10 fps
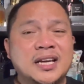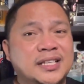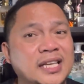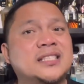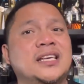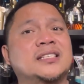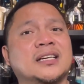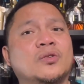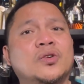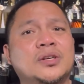This is
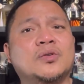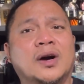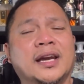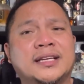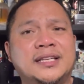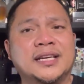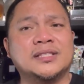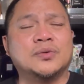a good quality as